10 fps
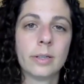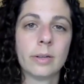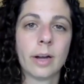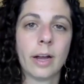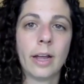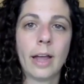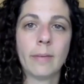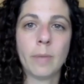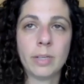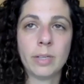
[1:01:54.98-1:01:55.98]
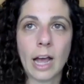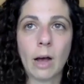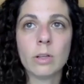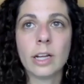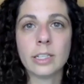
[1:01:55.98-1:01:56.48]
Right? And maybe
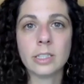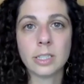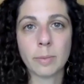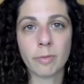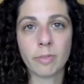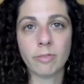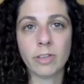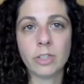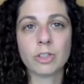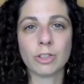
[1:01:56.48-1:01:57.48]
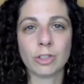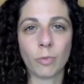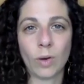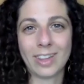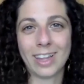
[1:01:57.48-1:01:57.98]
outline some of the features of
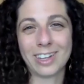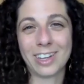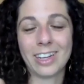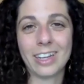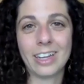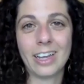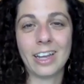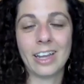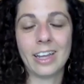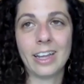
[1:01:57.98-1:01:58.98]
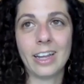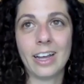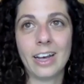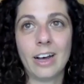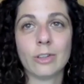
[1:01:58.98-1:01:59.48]
what that
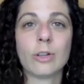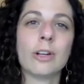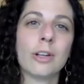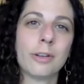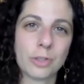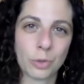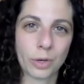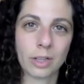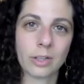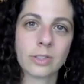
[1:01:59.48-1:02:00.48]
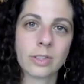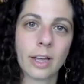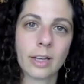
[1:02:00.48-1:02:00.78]
alternative story looks like